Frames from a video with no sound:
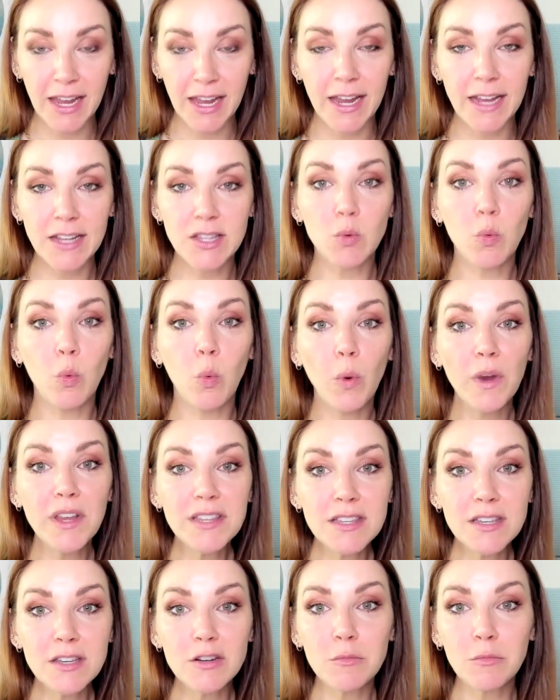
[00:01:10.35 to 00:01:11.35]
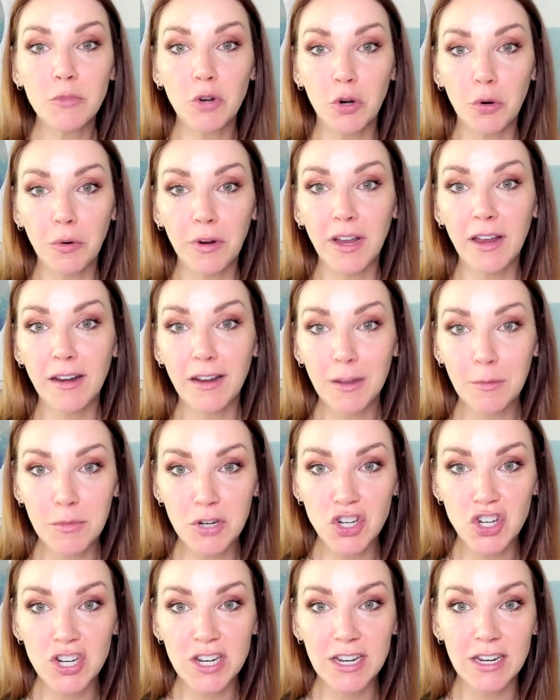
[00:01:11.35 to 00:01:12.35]
It's a wisdom creating
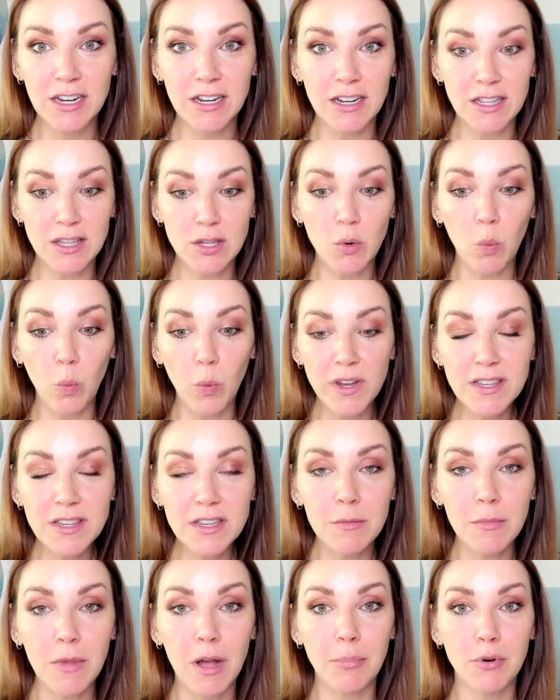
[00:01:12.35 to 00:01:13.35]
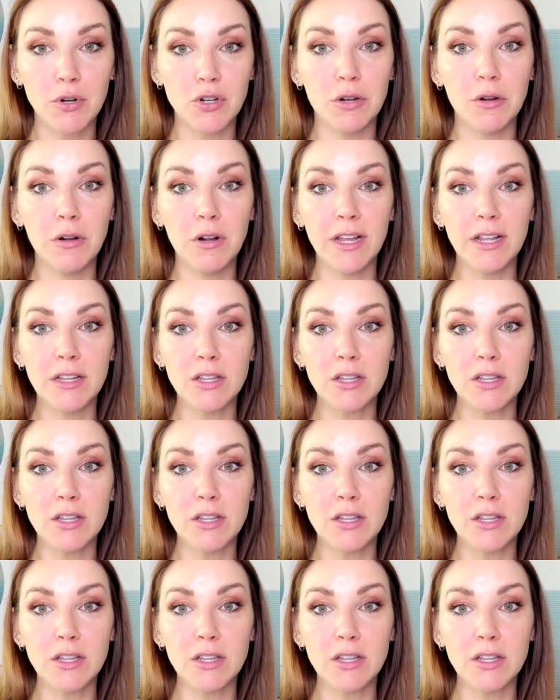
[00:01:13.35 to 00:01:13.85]
machine. It's a wisdom opportunity.